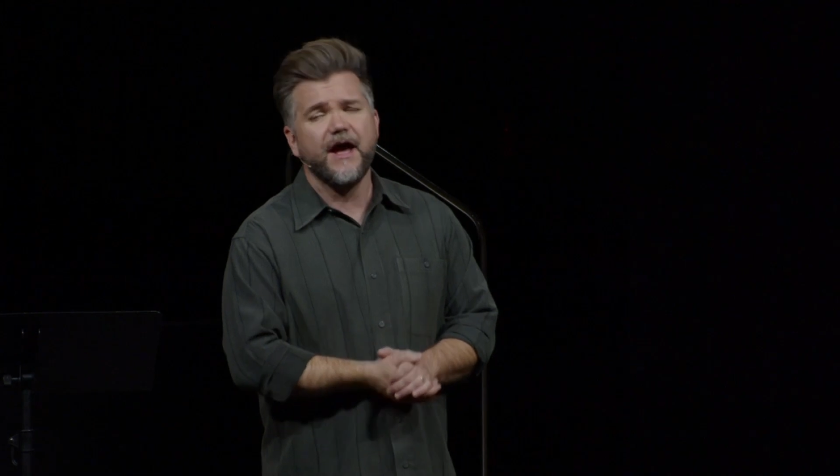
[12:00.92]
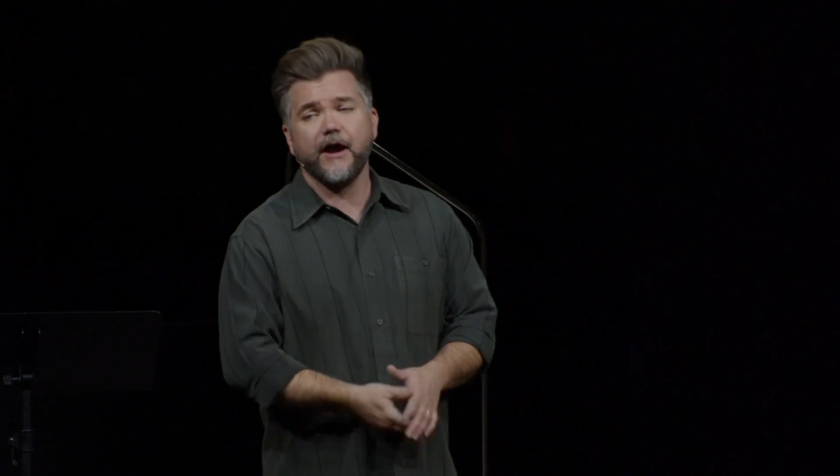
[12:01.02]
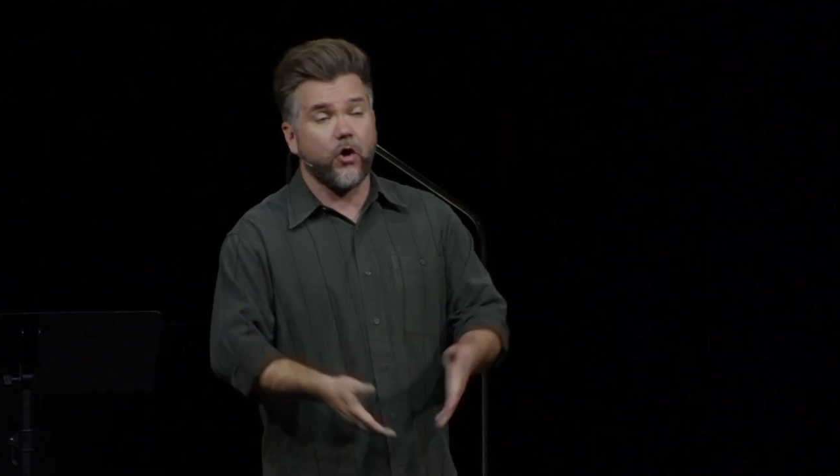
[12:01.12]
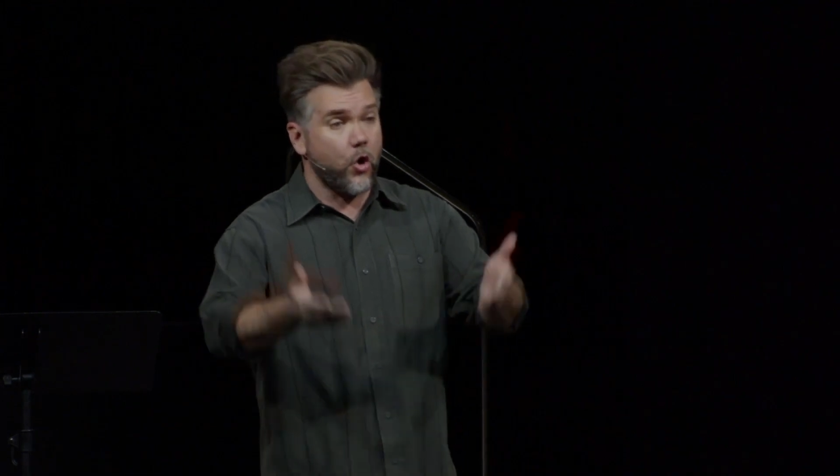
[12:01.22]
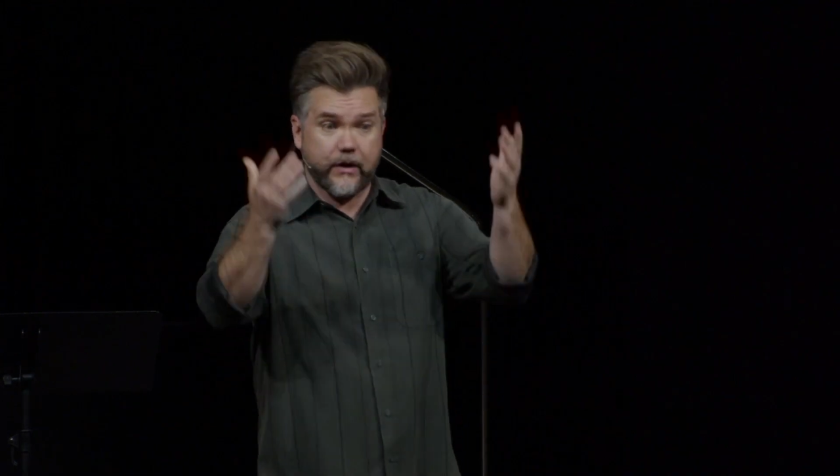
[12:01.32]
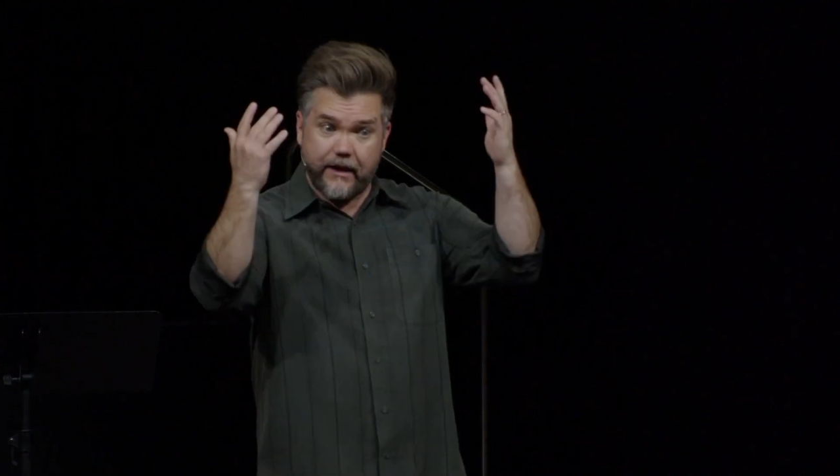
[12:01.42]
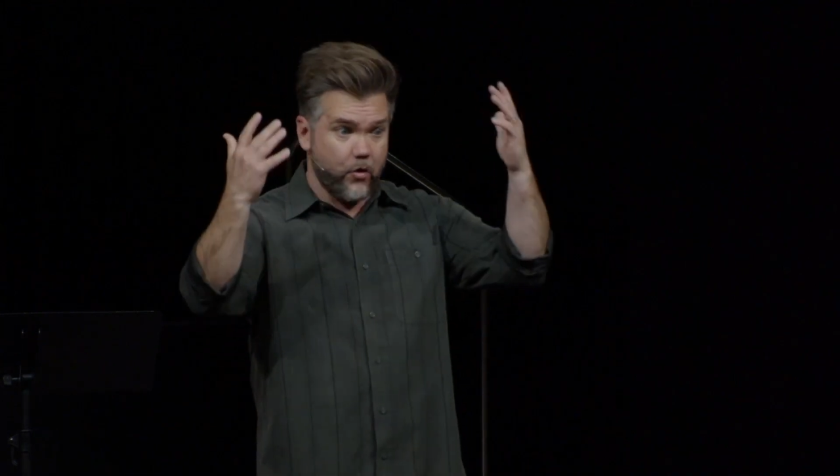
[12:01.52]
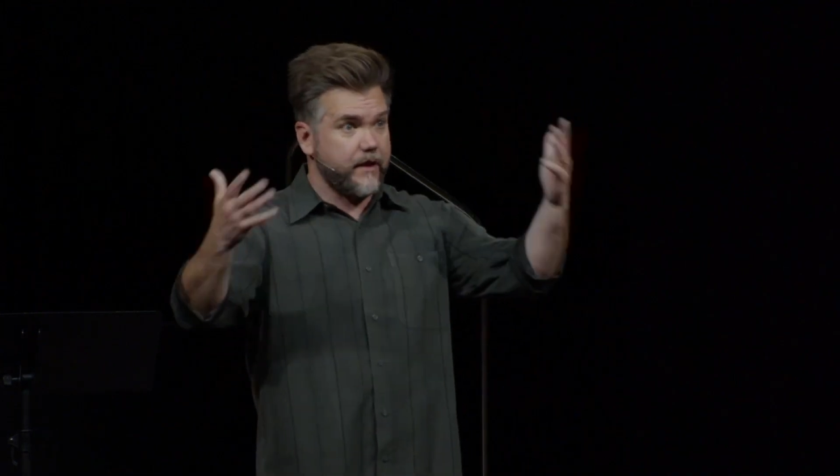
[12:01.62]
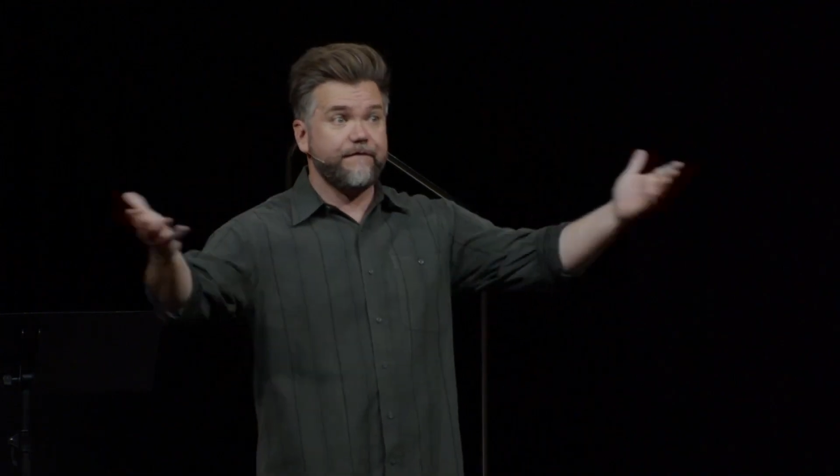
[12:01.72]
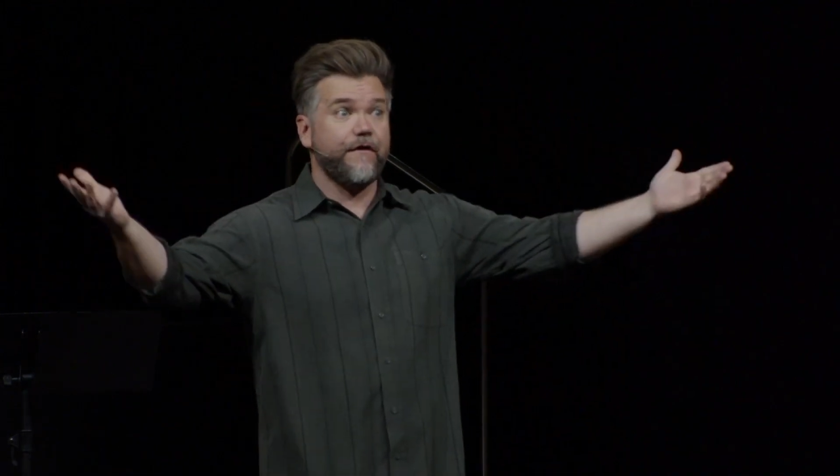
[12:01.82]
I go,
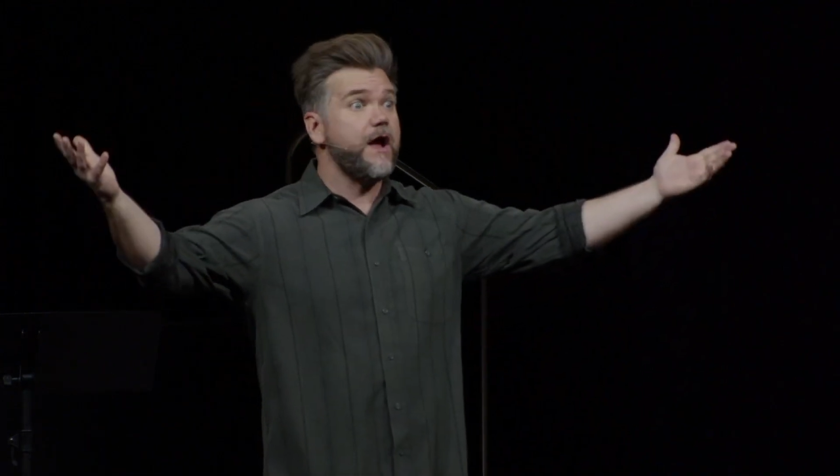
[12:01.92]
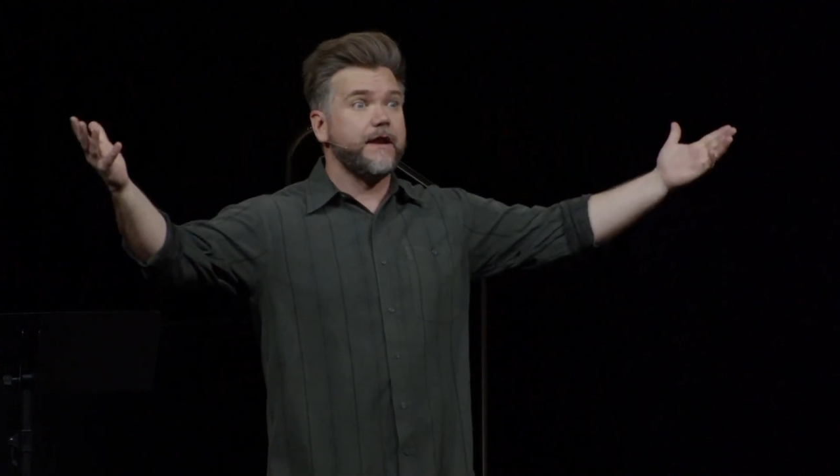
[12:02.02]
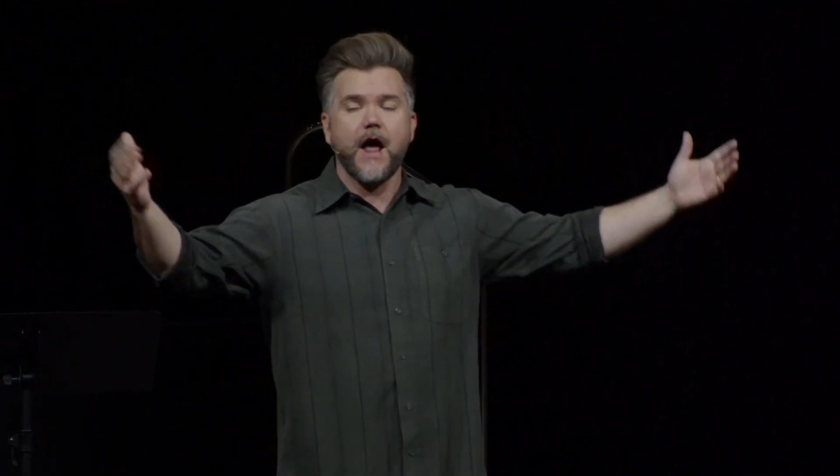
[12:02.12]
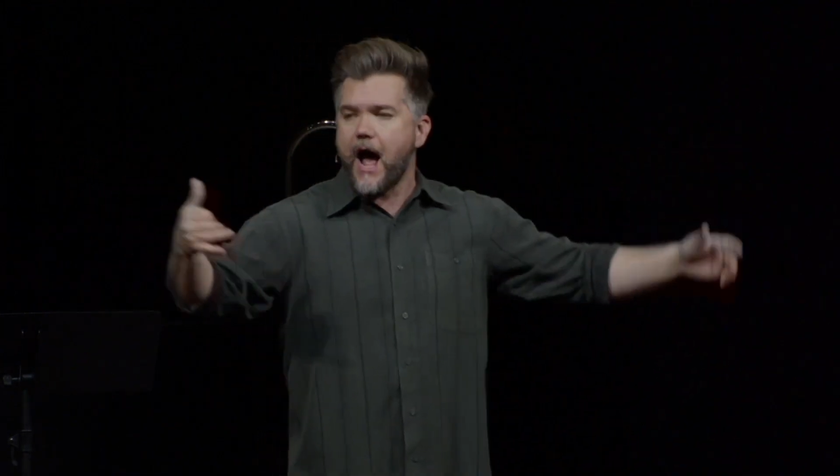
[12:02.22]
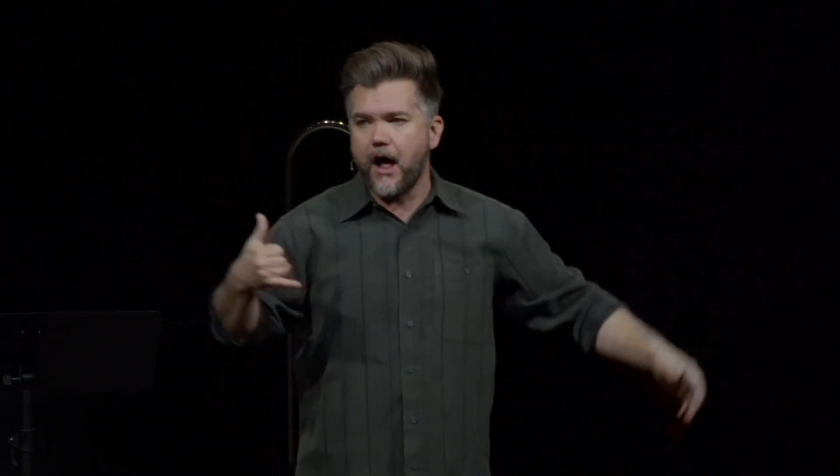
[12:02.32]
okay, fine.